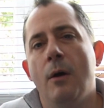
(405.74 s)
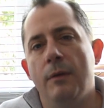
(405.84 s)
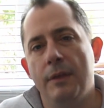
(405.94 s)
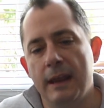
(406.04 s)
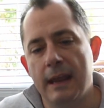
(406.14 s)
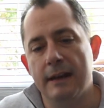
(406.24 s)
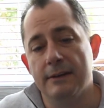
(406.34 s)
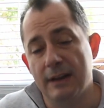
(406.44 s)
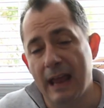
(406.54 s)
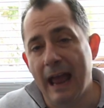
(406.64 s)
Then get
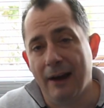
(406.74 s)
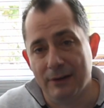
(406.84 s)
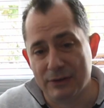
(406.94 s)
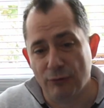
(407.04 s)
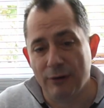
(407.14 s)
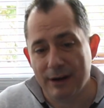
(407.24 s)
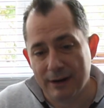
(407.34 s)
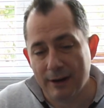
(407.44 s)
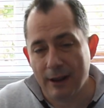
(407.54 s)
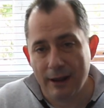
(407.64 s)
into how it's
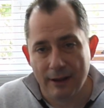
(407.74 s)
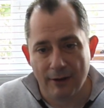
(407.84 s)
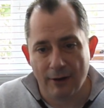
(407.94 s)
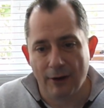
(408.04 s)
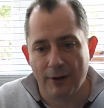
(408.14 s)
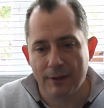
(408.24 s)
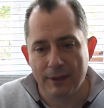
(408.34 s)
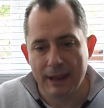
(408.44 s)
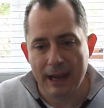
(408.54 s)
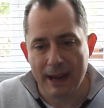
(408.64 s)
written on
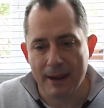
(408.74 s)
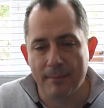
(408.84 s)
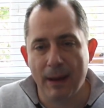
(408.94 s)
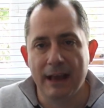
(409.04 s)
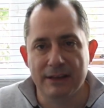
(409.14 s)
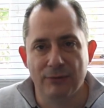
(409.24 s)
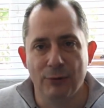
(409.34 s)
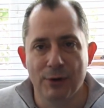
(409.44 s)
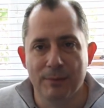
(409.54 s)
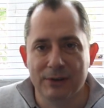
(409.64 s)
the PAS
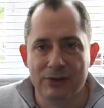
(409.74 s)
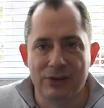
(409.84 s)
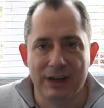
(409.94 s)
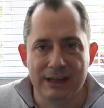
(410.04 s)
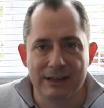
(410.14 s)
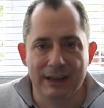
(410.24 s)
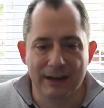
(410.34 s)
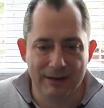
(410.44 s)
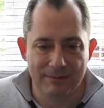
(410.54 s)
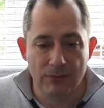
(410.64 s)
Rudiments sheet that
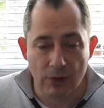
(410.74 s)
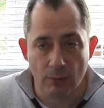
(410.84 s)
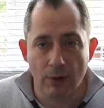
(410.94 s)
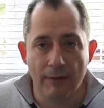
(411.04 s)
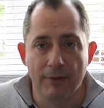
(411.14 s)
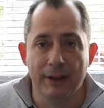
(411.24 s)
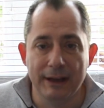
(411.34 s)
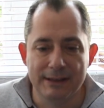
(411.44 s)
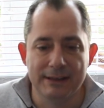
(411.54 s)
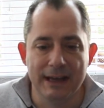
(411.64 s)
you will have the
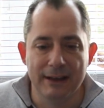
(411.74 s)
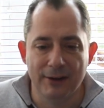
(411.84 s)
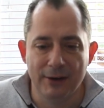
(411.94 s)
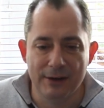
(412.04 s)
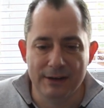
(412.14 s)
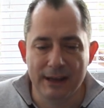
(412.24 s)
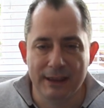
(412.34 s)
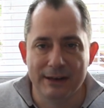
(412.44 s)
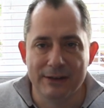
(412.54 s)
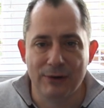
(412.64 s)
link to download in
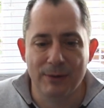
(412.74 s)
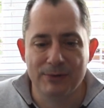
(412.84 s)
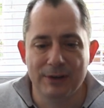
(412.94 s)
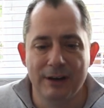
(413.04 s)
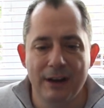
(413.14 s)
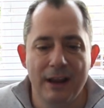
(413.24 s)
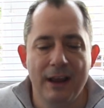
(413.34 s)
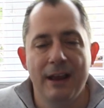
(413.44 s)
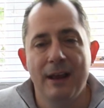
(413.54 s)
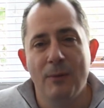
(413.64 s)
the description,
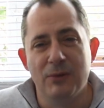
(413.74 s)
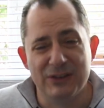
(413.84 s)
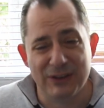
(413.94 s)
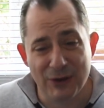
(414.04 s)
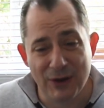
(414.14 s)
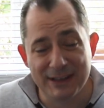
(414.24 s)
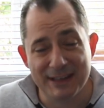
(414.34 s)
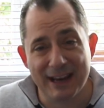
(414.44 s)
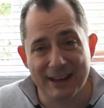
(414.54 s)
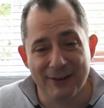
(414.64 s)
which is
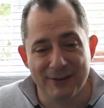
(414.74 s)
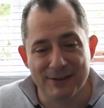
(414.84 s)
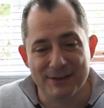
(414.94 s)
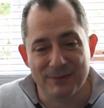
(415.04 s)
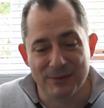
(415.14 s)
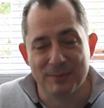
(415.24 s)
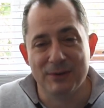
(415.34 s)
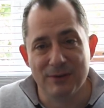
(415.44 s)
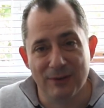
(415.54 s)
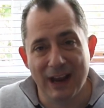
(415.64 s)
30-second notes, which
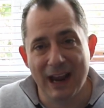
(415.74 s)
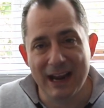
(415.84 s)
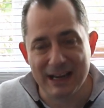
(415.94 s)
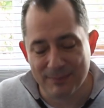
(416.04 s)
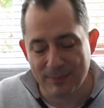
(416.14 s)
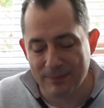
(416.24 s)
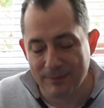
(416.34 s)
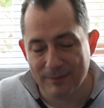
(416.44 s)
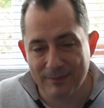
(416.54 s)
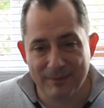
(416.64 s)
means you've got 8
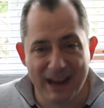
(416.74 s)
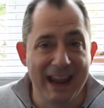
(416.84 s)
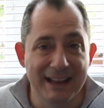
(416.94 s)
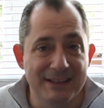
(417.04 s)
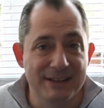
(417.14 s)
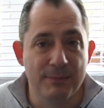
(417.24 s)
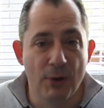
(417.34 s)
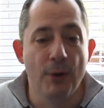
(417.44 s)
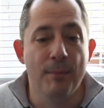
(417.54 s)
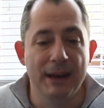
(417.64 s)
hits
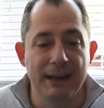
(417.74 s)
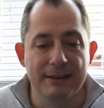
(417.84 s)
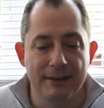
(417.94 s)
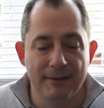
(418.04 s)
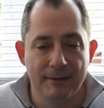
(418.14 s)
per beat.